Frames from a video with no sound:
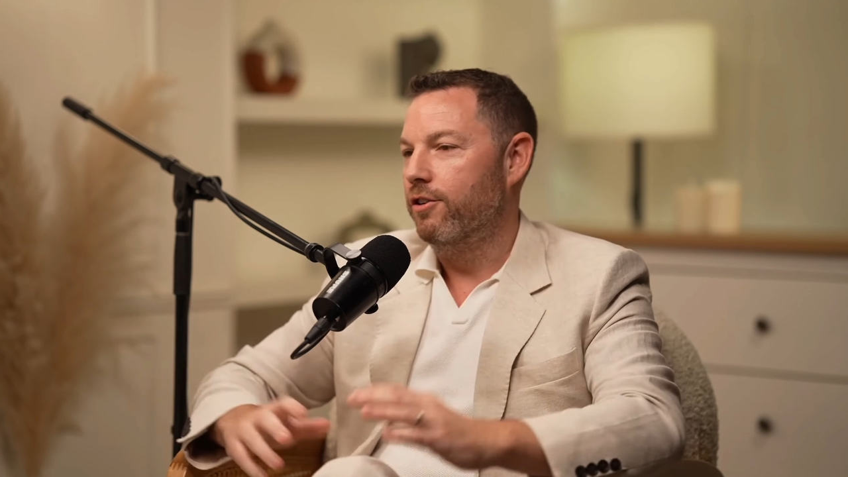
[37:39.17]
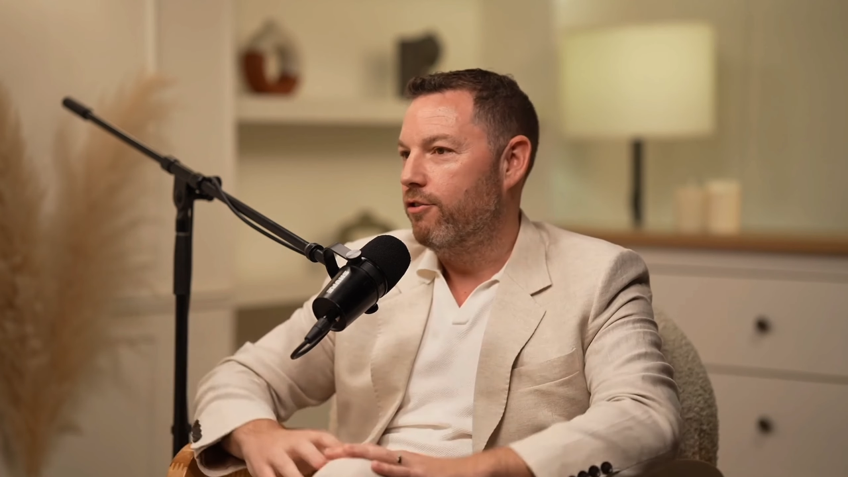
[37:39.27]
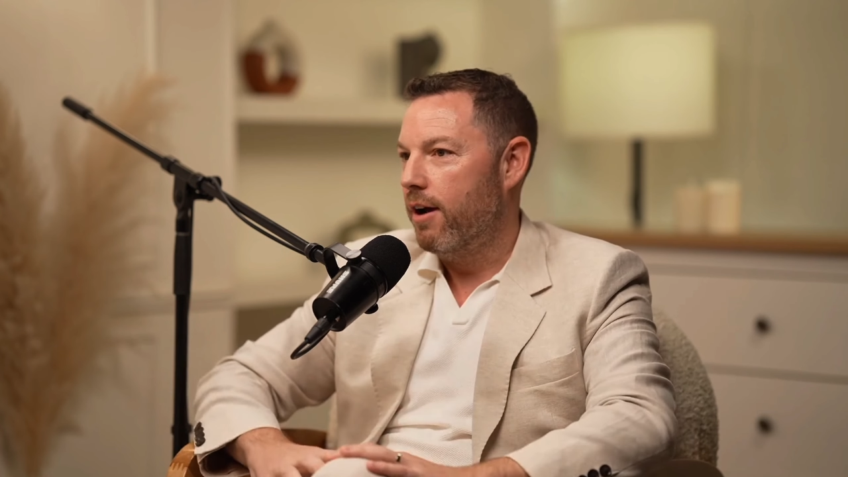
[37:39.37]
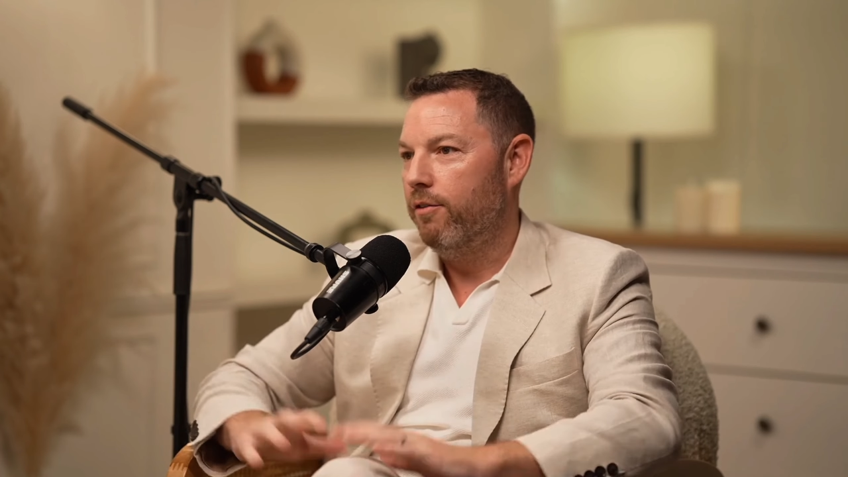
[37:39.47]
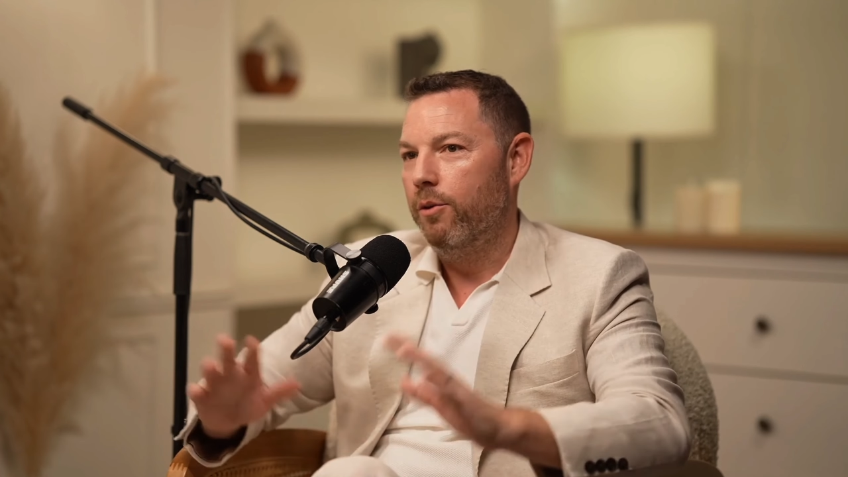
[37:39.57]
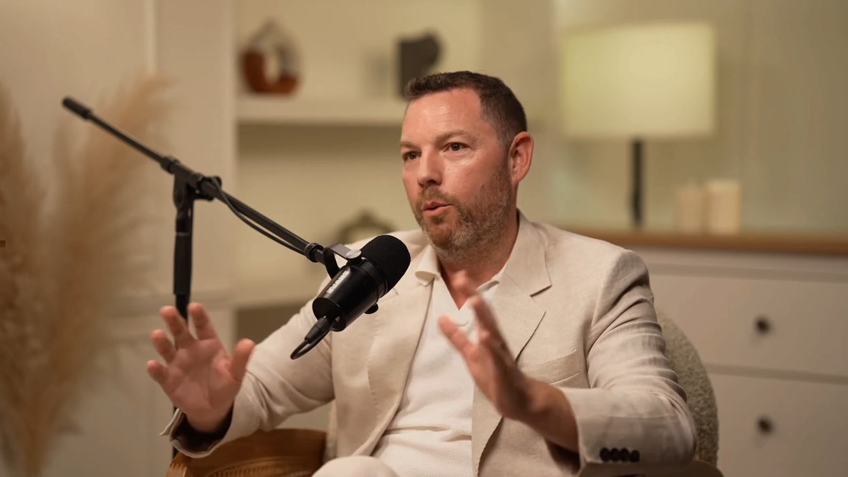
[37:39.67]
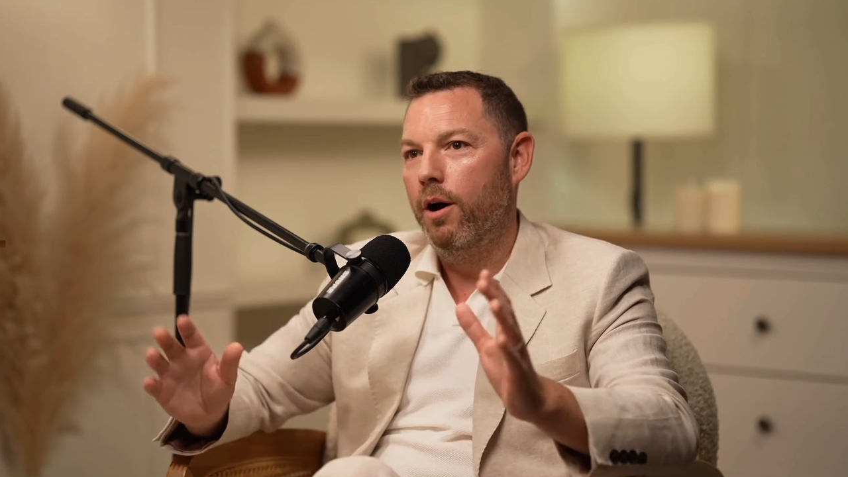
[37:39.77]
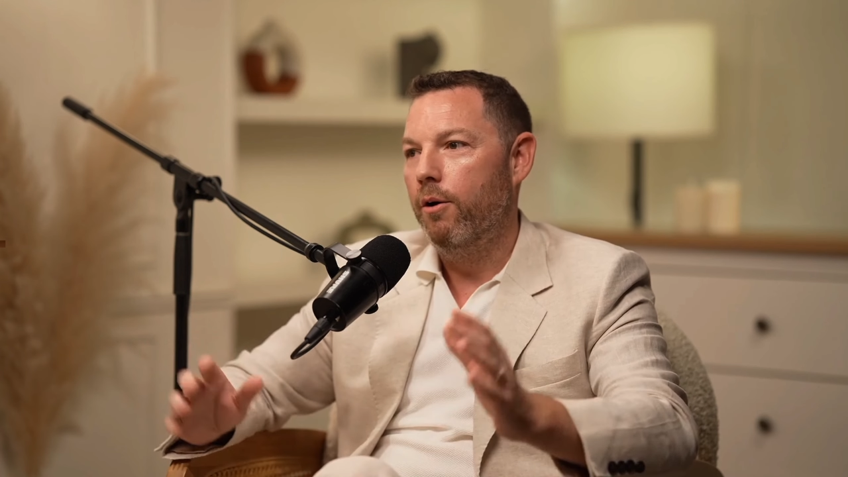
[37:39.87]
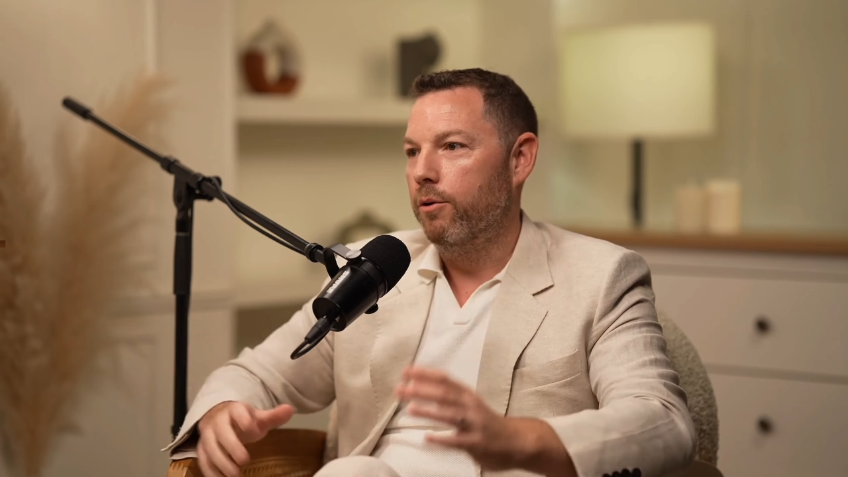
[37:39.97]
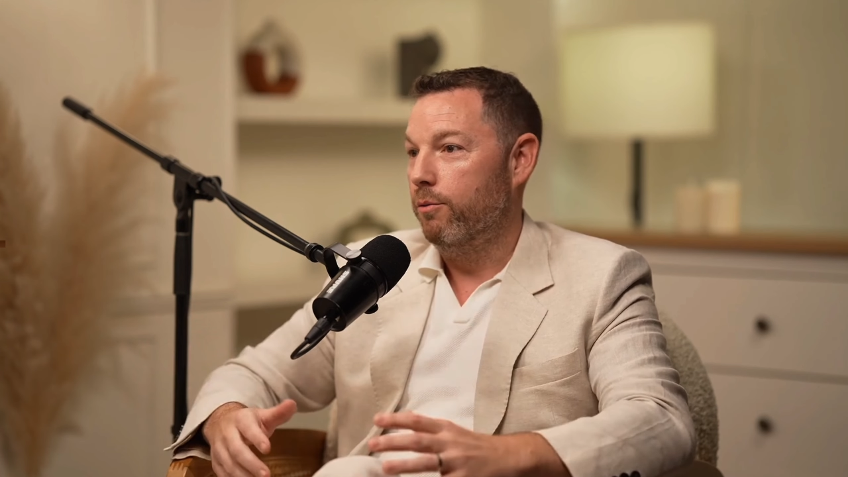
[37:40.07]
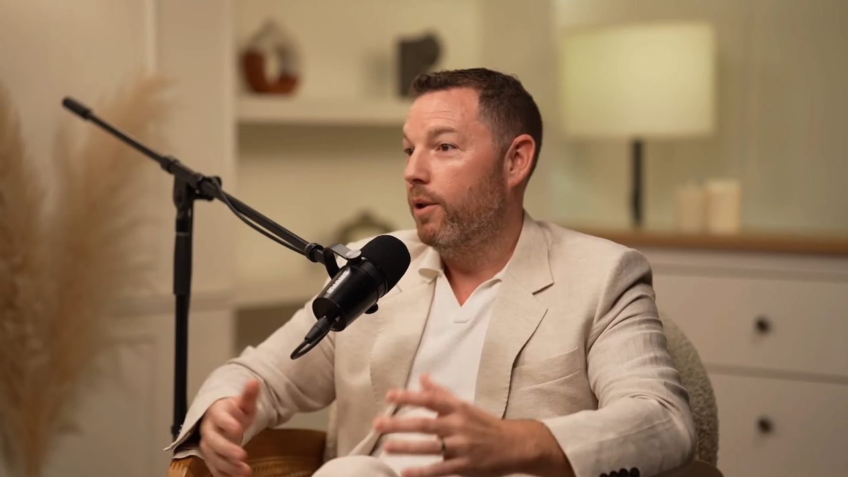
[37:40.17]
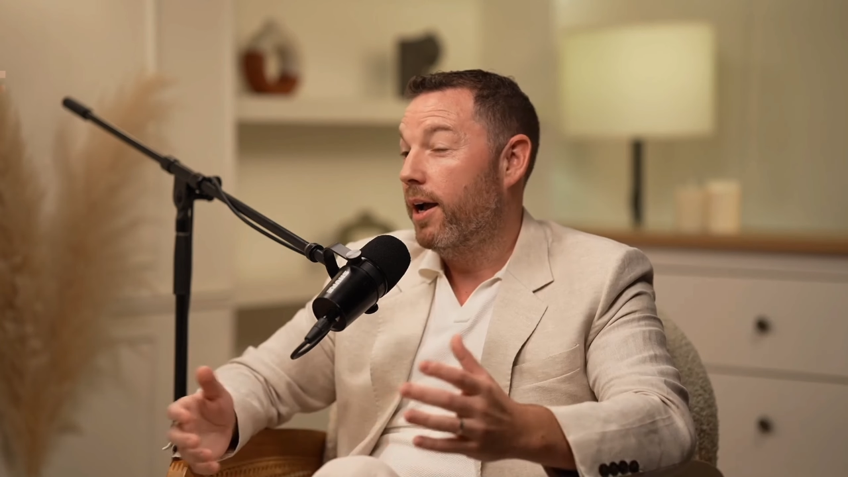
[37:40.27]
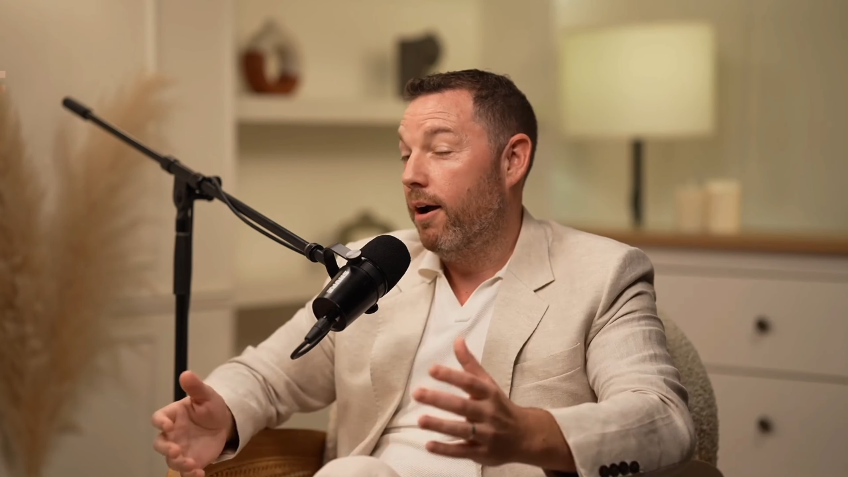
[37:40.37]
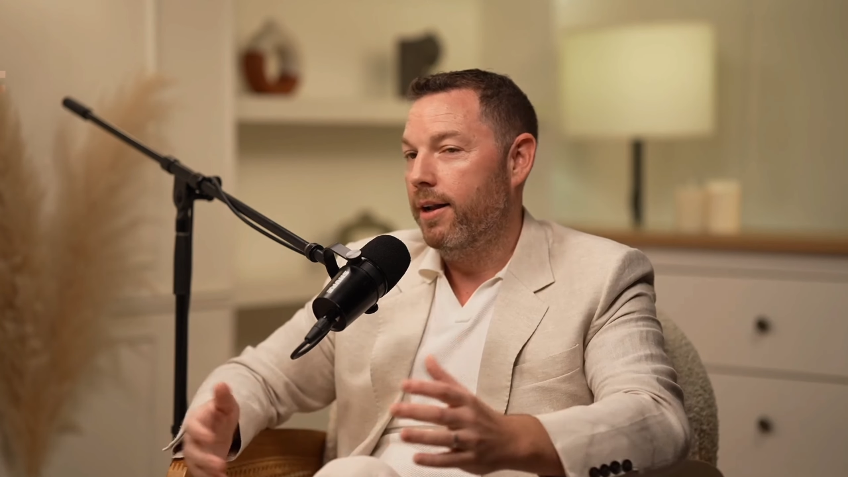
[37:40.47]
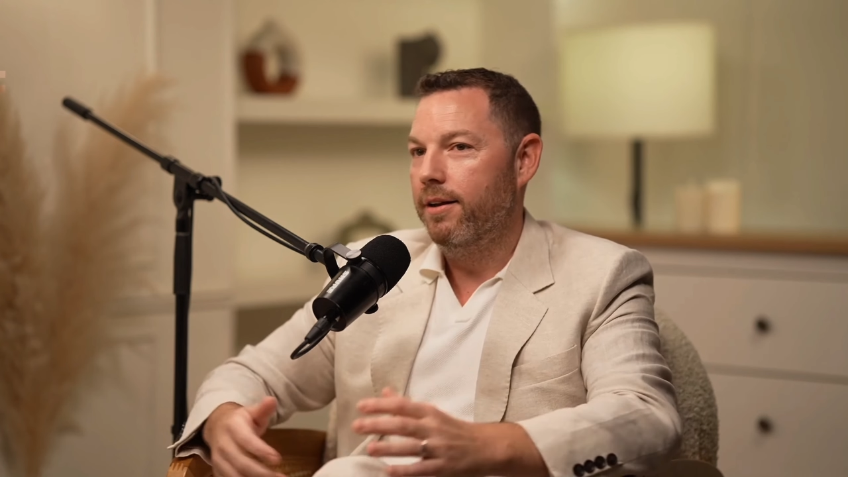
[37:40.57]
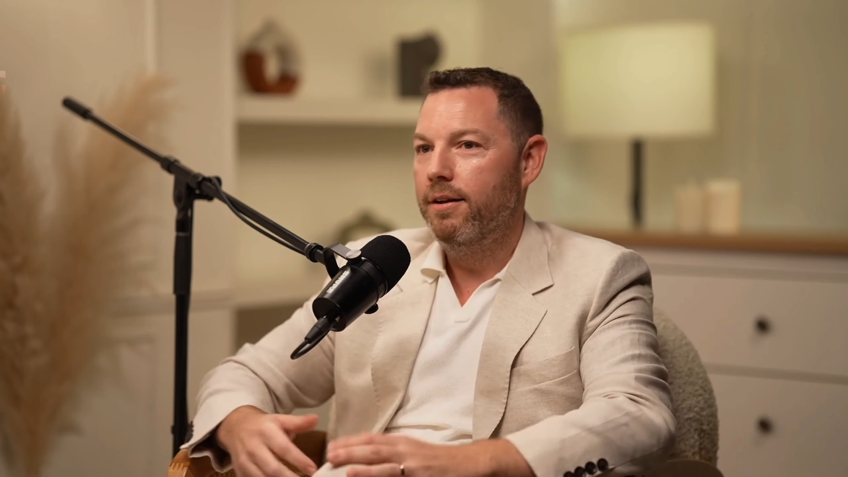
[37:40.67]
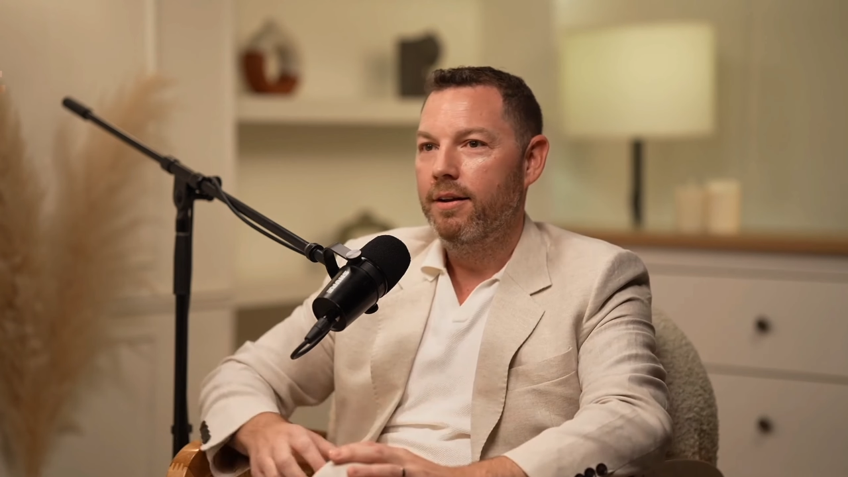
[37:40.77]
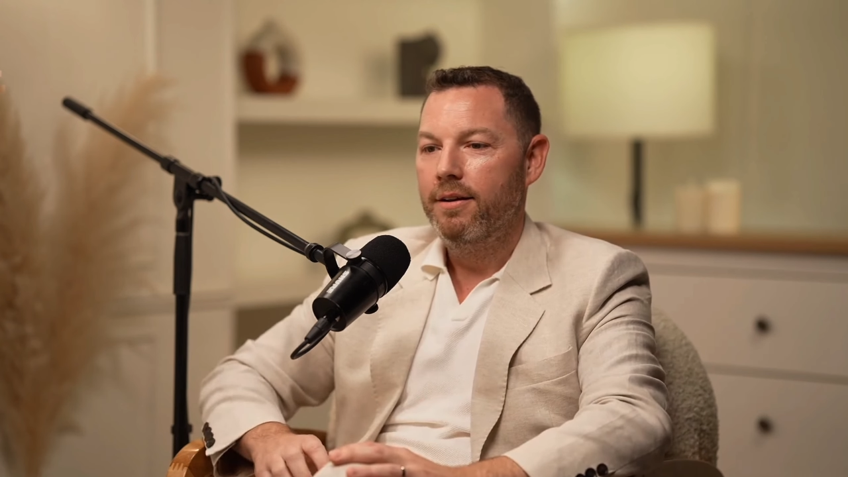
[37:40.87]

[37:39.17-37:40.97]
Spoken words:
Travel the world like I did.